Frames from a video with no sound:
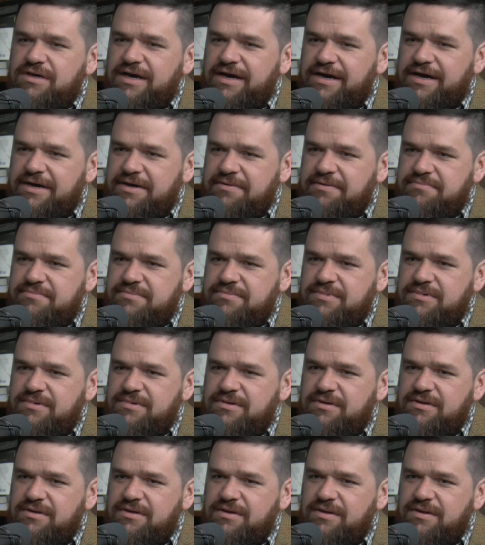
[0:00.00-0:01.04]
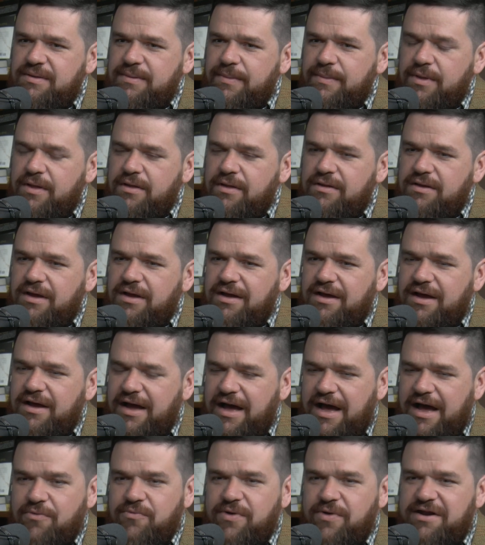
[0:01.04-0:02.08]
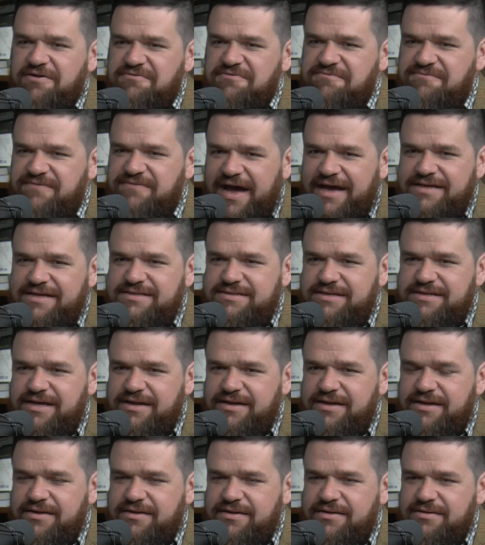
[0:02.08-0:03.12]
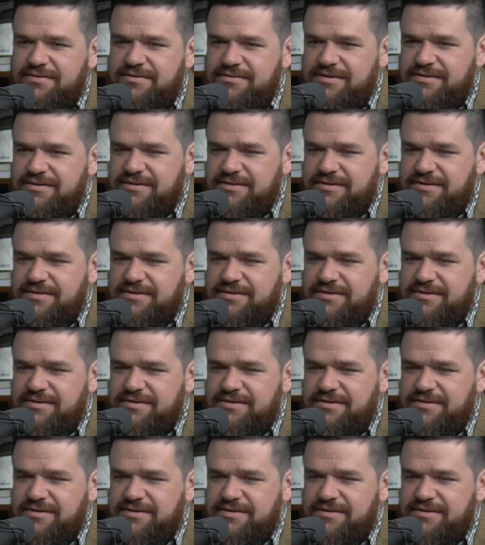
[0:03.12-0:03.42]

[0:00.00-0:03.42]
Um, I, I read a fascinating.